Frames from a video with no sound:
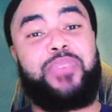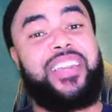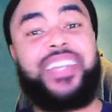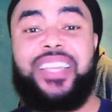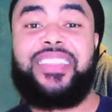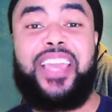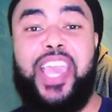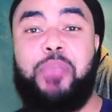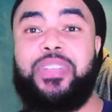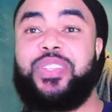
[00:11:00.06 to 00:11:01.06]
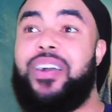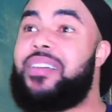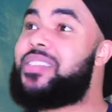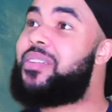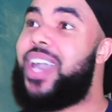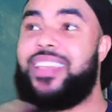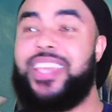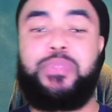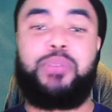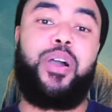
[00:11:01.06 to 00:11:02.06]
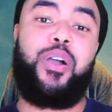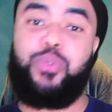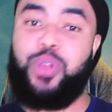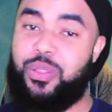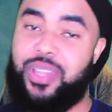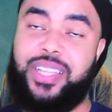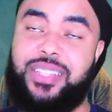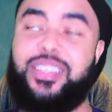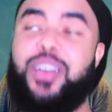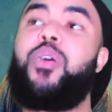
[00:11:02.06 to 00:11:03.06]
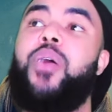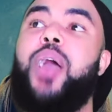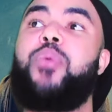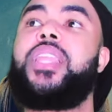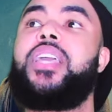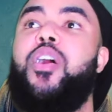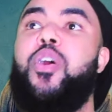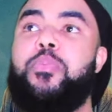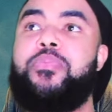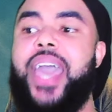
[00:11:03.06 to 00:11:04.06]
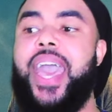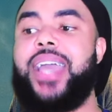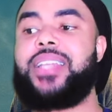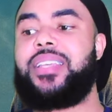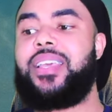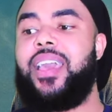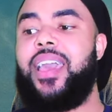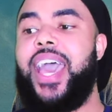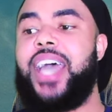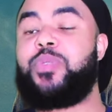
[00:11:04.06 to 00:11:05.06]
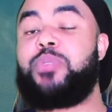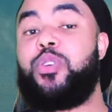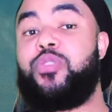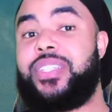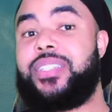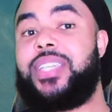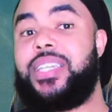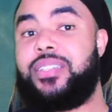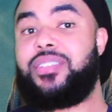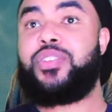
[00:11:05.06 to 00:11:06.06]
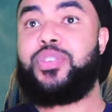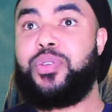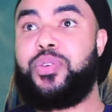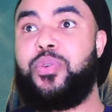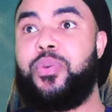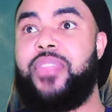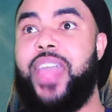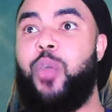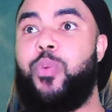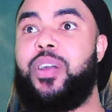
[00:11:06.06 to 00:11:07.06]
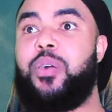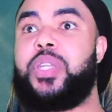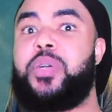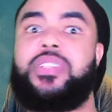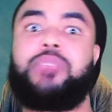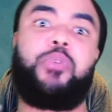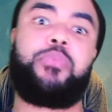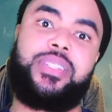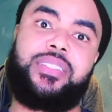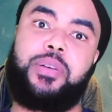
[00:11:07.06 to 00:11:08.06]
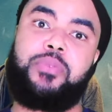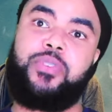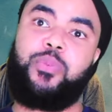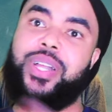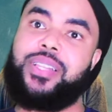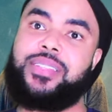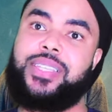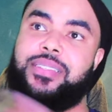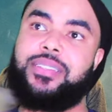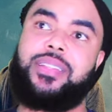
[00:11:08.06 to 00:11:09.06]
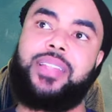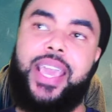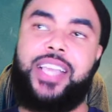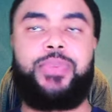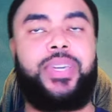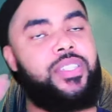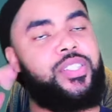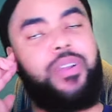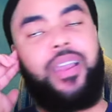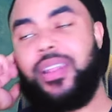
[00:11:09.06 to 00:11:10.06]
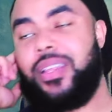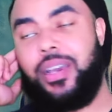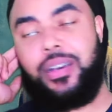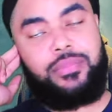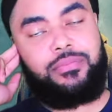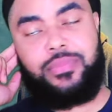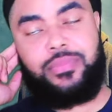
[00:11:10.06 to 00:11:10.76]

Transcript: be a good thing, but you also got to keep the ball rolling. So I really hope that as we move into season 2, that we don't lose the momentum from one season to the next, because you already know.